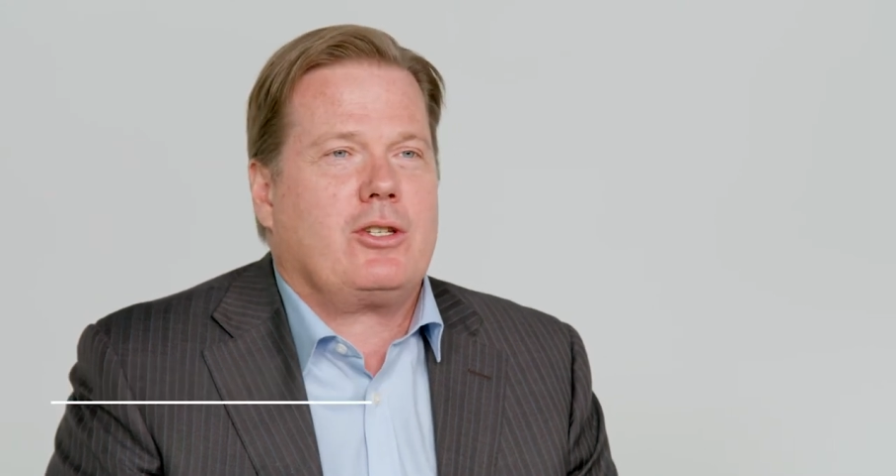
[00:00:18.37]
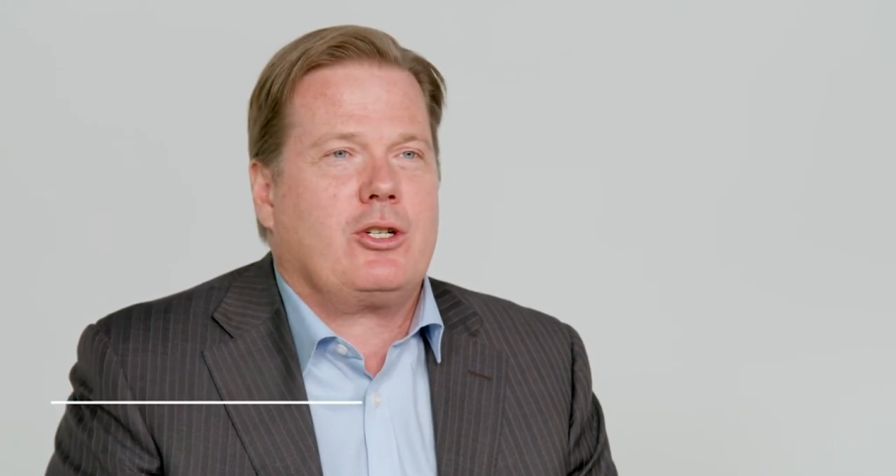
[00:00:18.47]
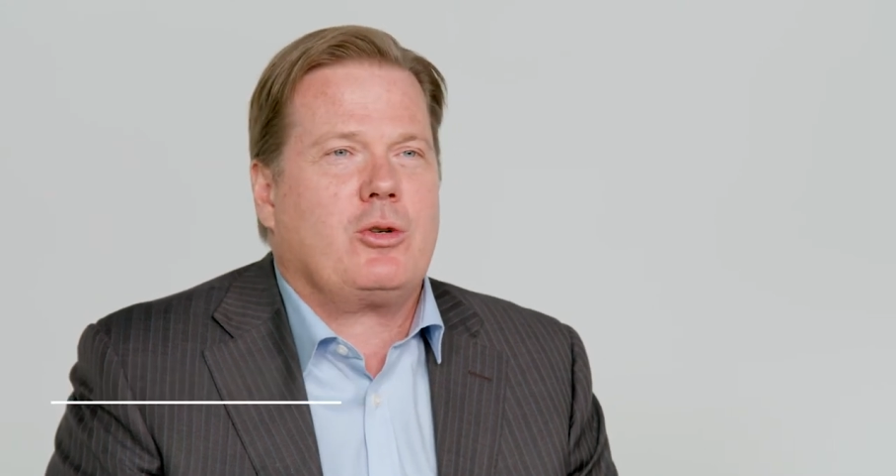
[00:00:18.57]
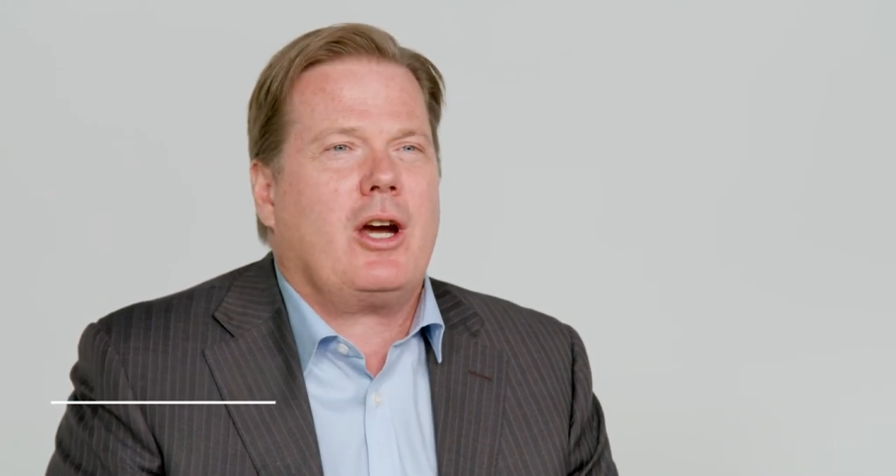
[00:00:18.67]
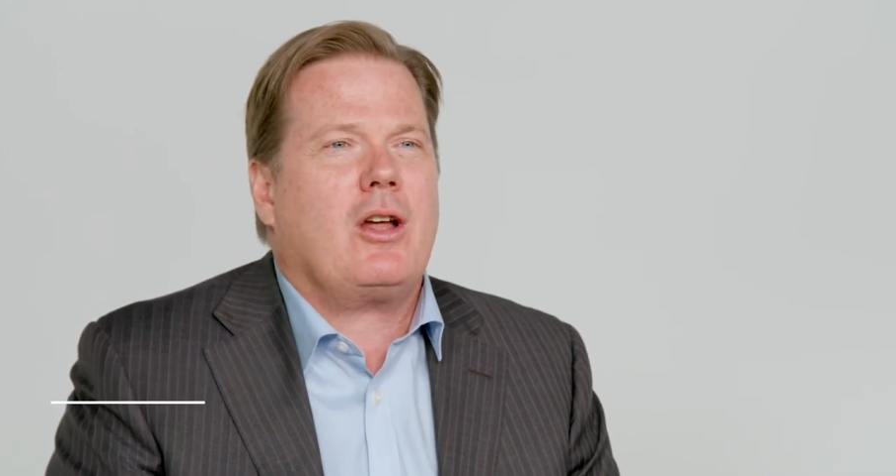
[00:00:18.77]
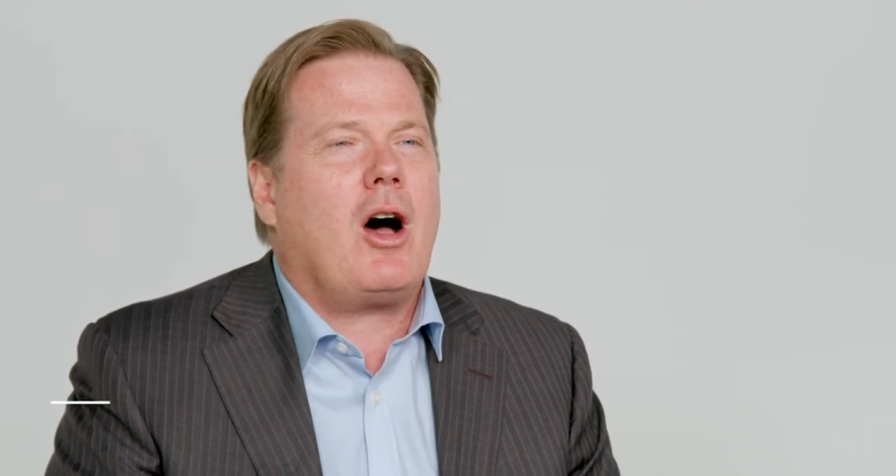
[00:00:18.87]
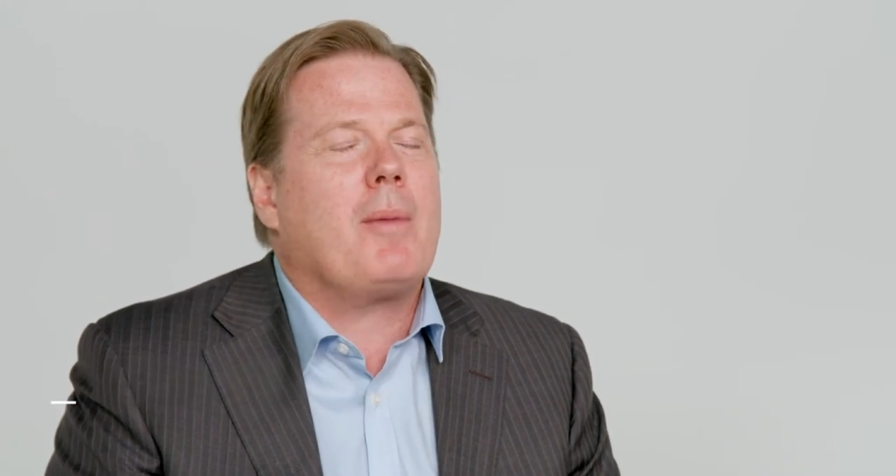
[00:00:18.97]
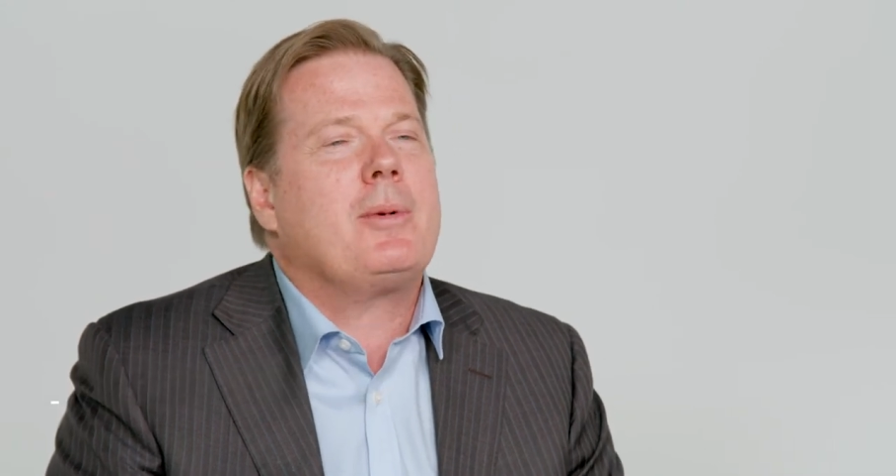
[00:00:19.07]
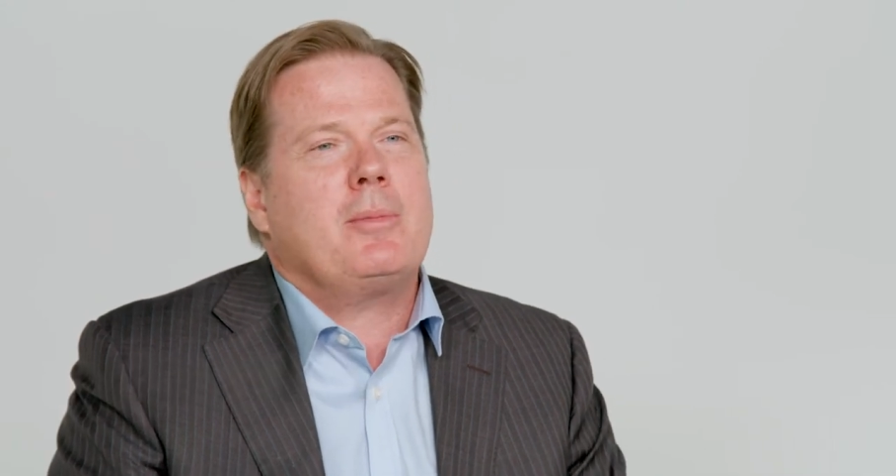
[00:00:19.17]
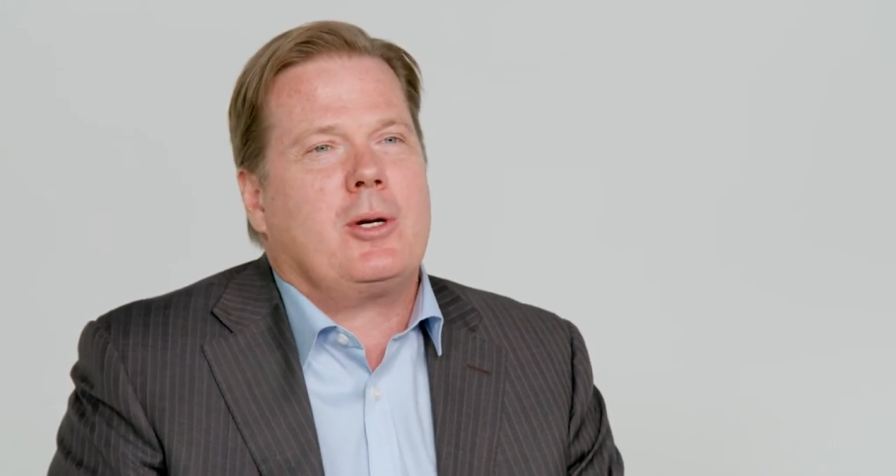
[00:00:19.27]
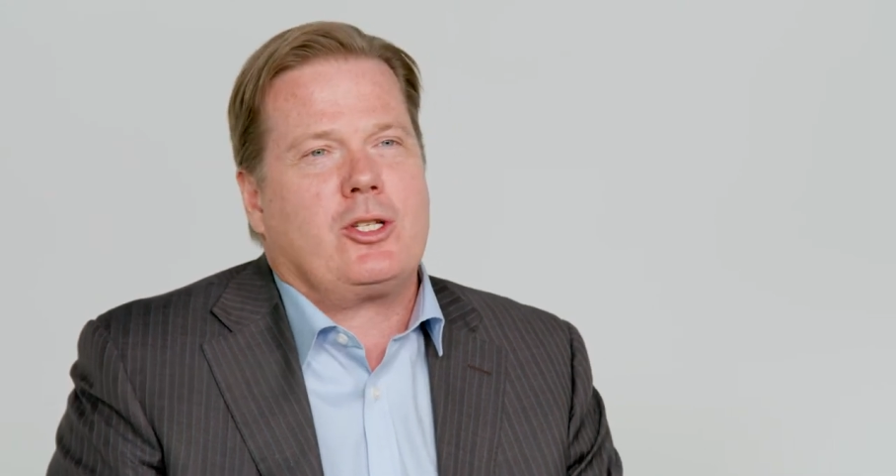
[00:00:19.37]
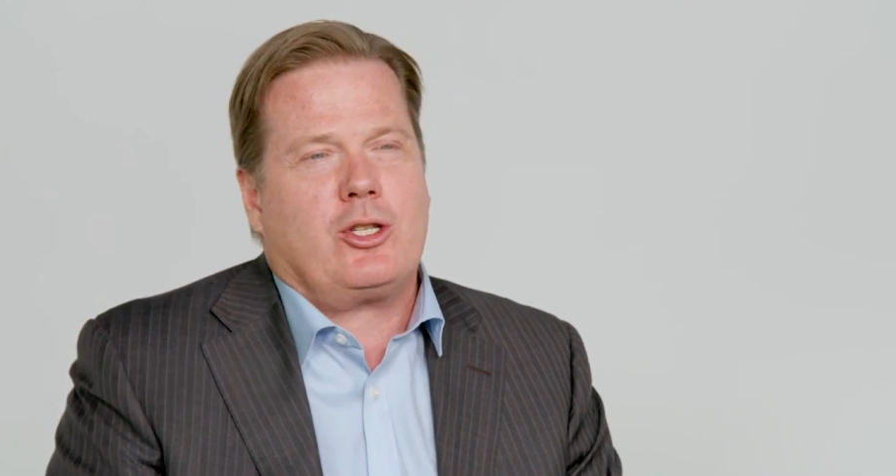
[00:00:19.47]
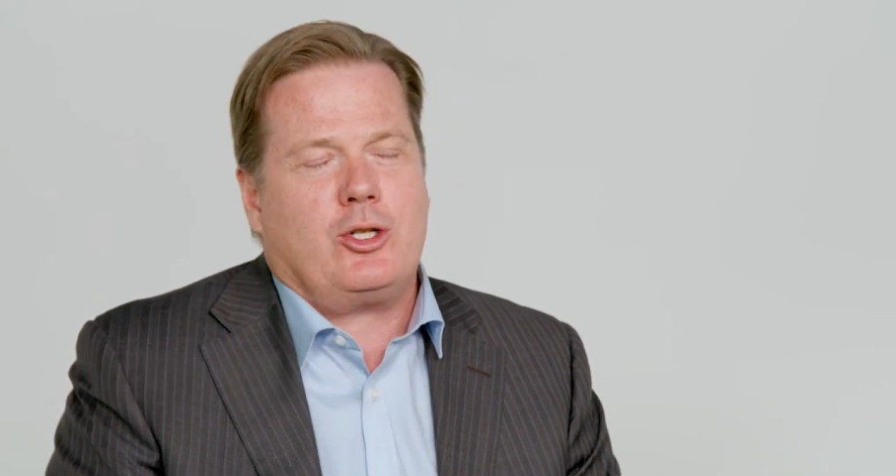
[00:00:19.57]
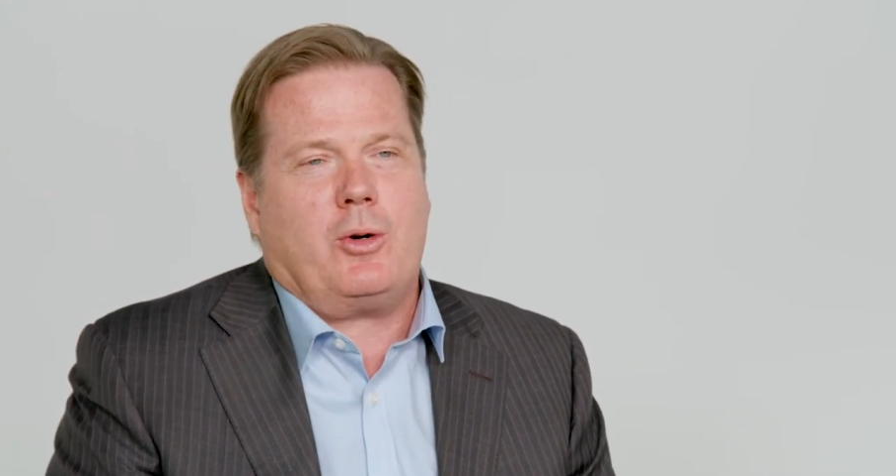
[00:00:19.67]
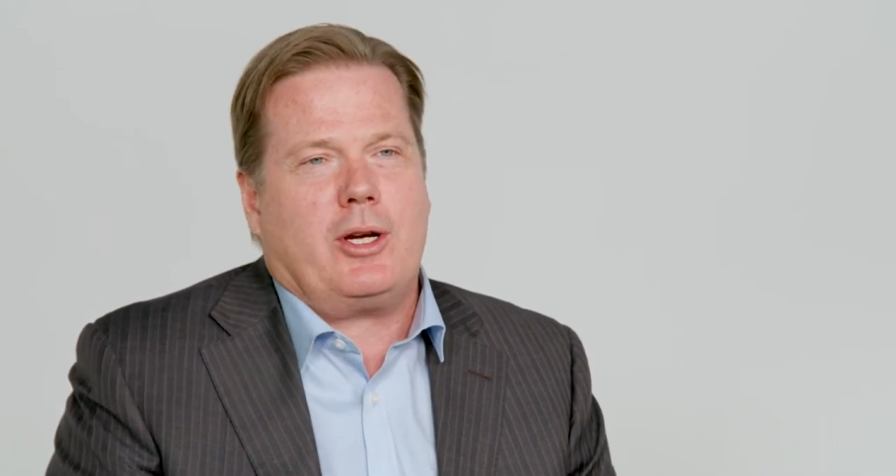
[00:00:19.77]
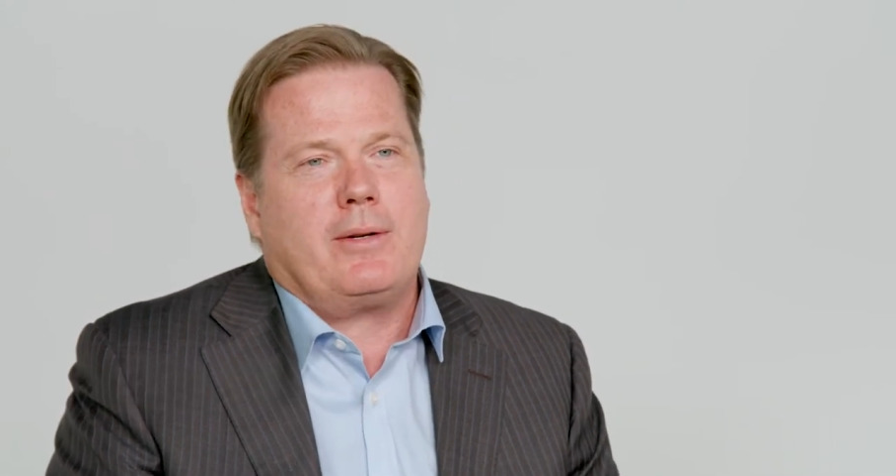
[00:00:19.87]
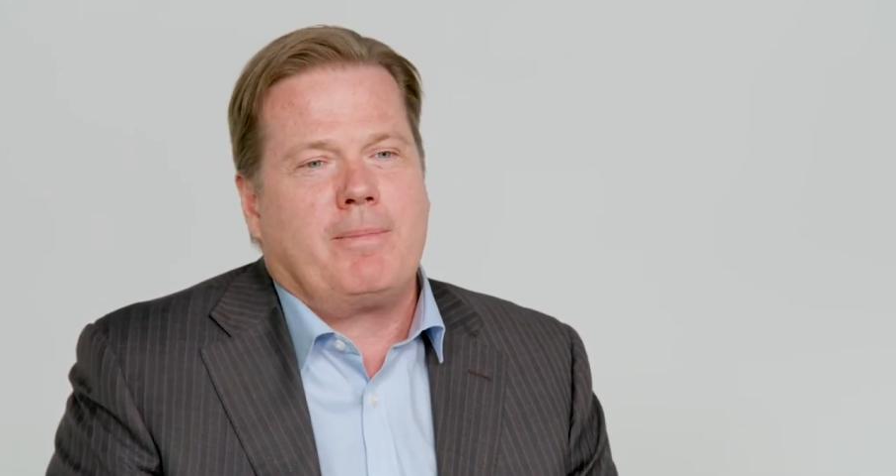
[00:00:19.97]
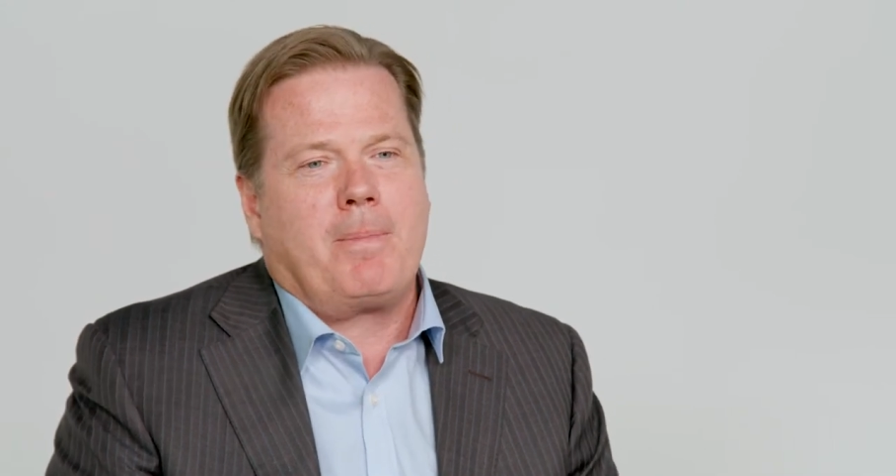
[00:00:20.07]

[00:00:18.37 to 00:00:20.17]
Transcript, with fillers: to try to optimize the joint.